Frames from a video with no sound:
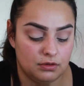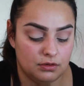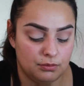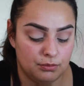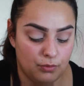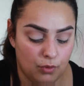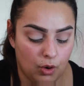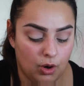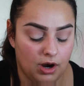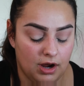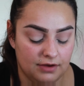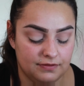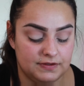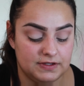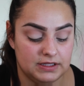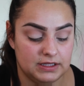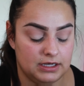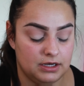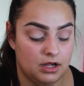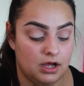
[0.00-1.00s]
more
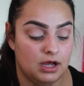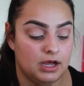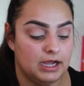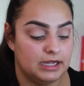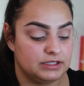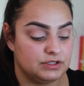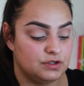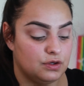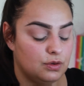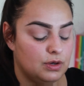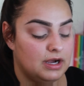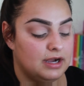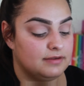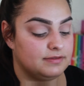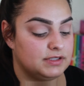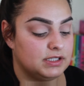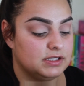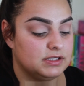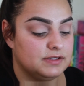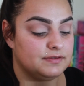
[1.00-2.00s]
often than not, I don't have
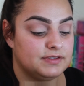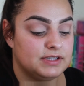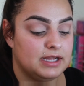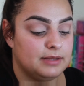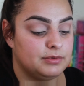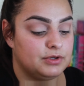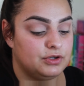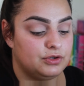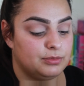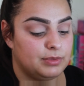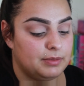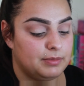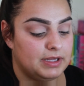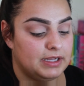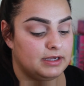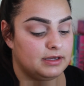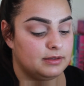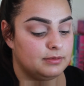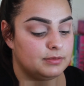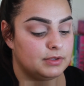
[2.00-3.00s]
tons of time to do my
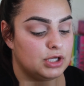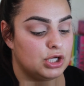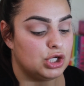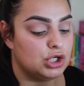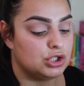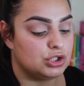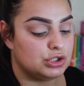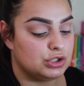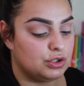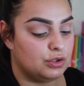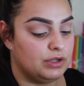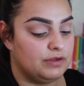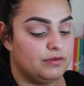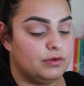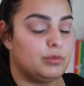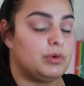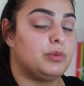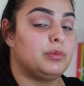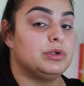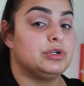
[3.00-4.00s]
makeup. So even
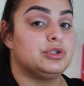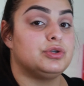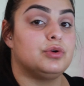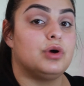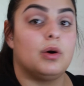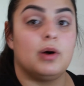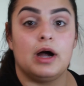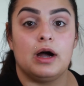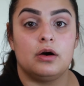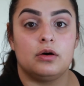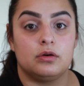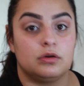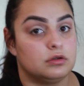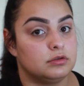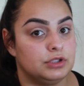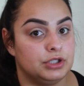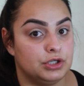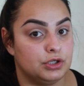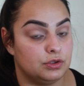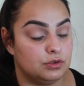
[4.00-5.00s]
when we do go out,
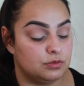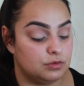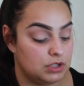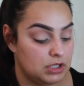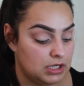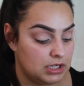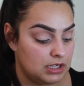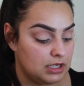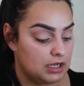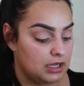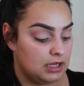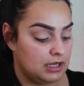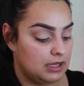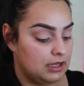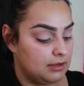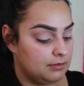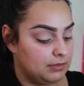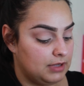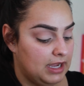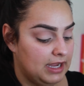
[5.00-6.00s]
you know,
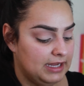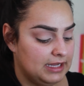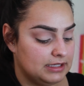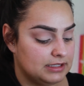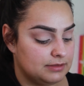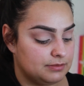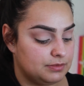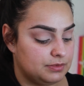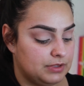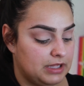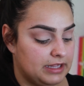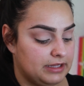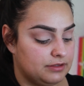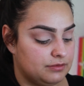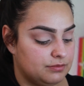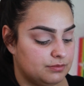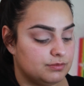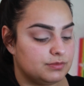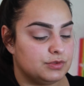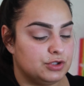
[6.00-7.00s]
I end up like
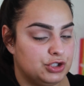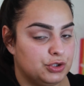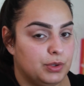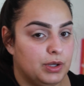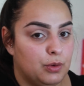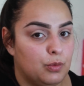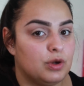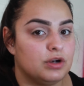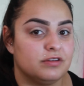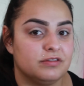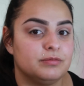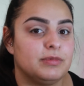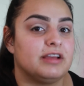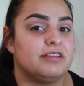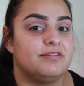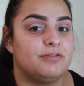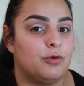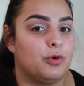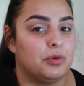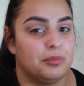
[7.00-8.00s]
doing one of my
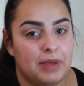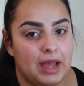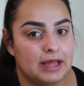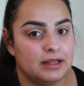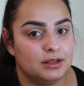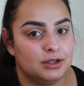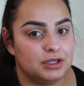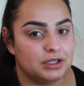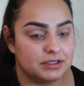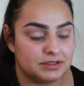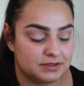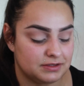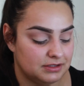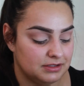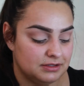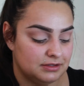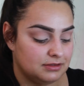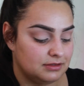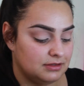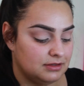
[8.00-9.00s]
4 matte looks
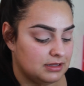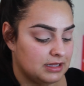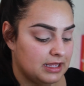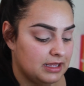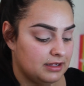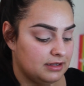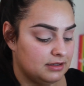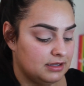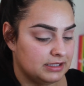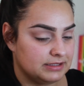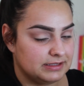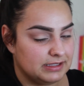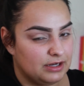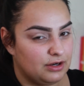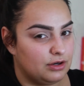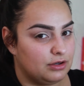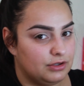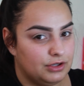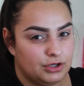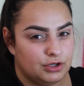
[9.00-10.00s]
that I said
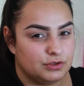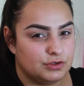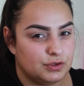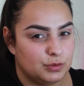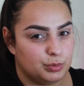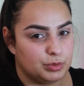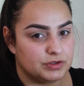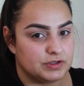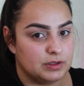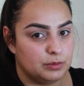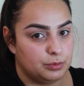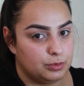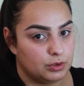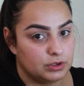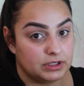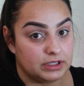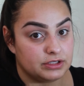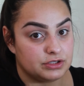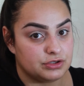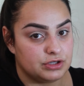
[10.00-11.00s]
are, you know, super simple
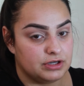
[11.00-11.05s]
and like